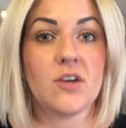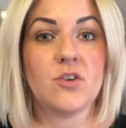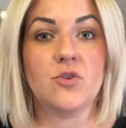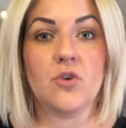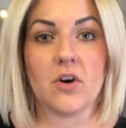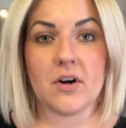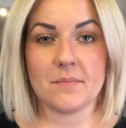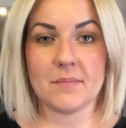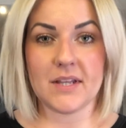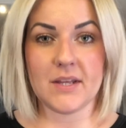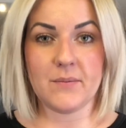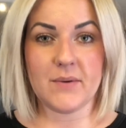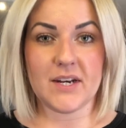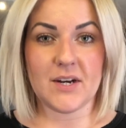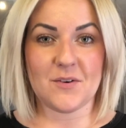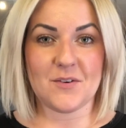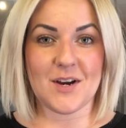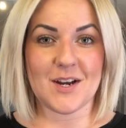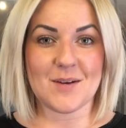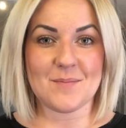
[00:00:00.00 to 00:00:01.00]
Normally we
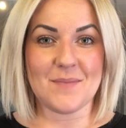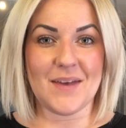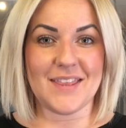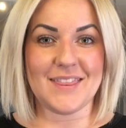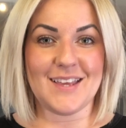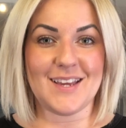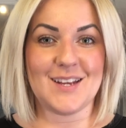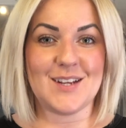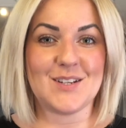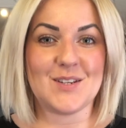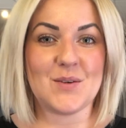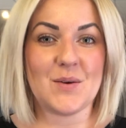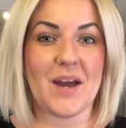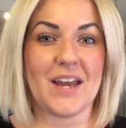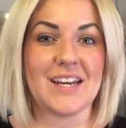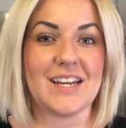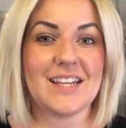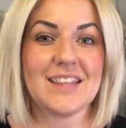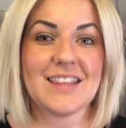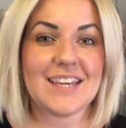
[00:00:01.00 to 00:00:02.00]
don't recommend that you do
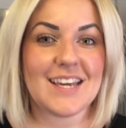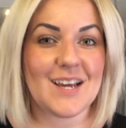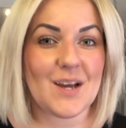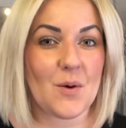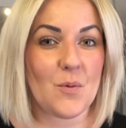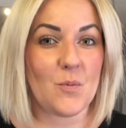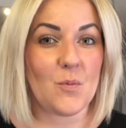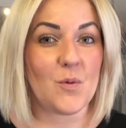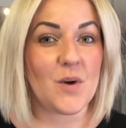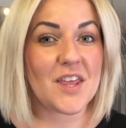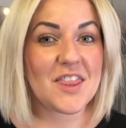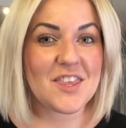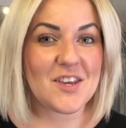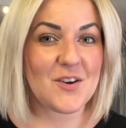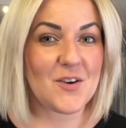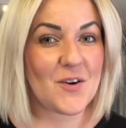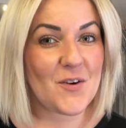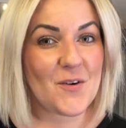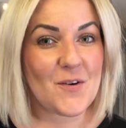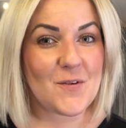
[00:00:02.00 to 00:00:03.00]
anything with
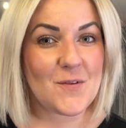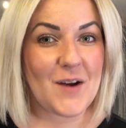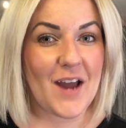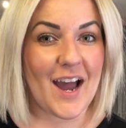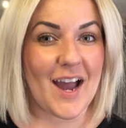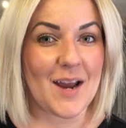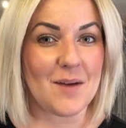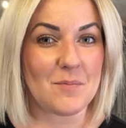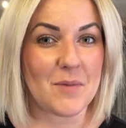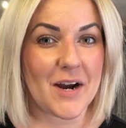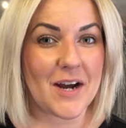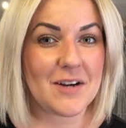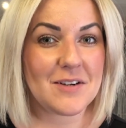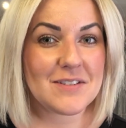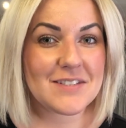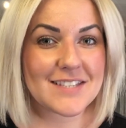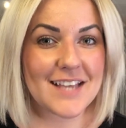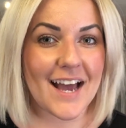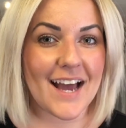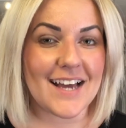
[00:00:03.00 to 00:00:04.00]
your own
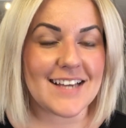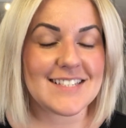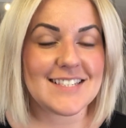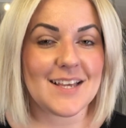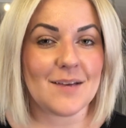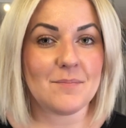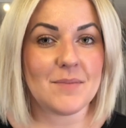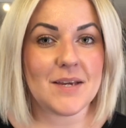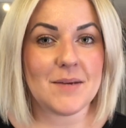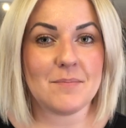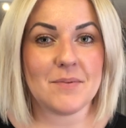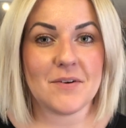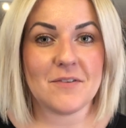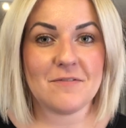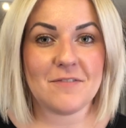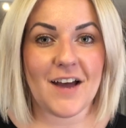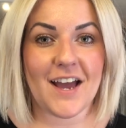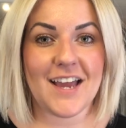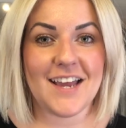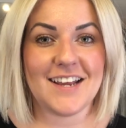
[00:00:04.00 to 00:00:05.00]
eyebrows. Some people
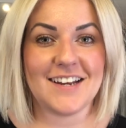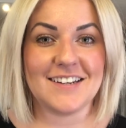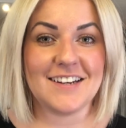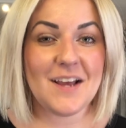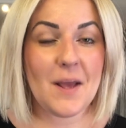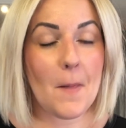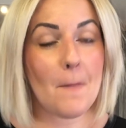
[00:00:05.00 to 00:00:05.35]
find